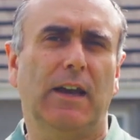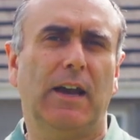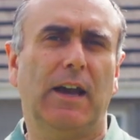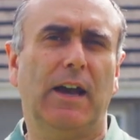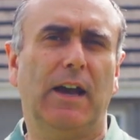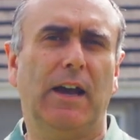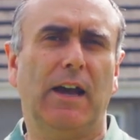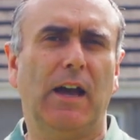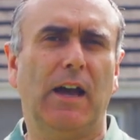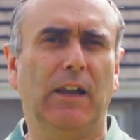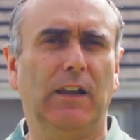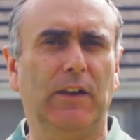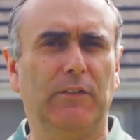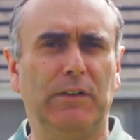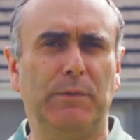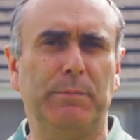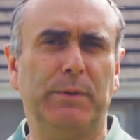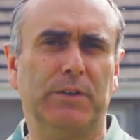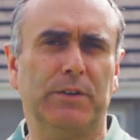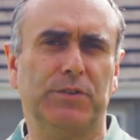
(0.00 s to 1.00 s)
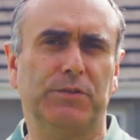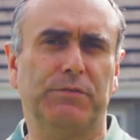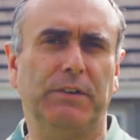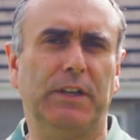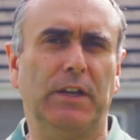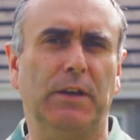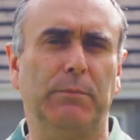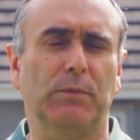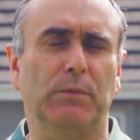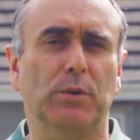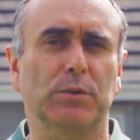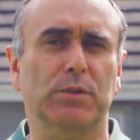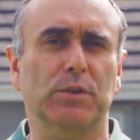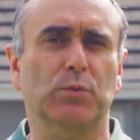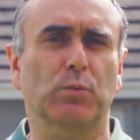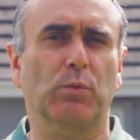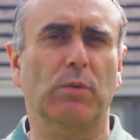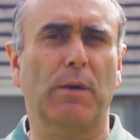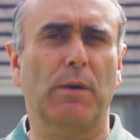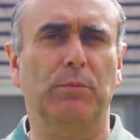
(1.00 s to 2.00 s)
a lovely bit of street
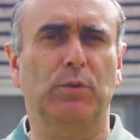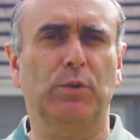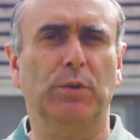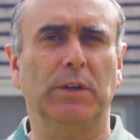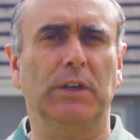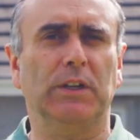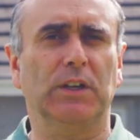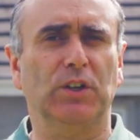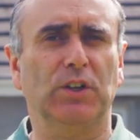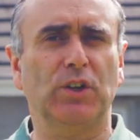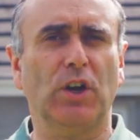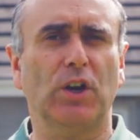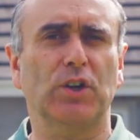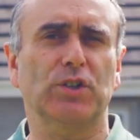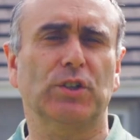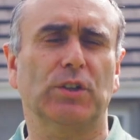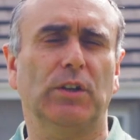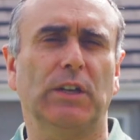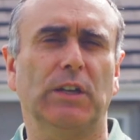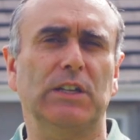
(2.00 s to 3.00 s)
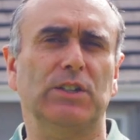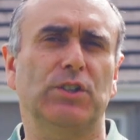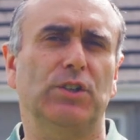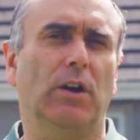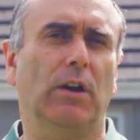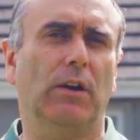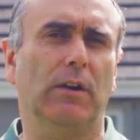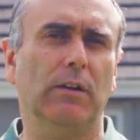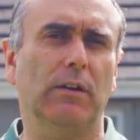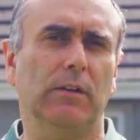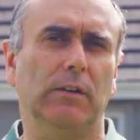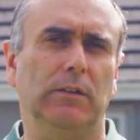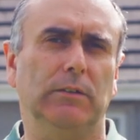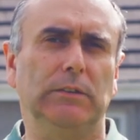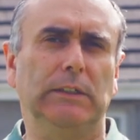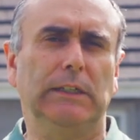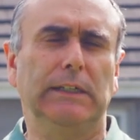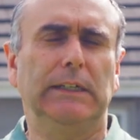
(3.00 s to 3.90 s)
hypnosis where I'm doing an induction on this young girl.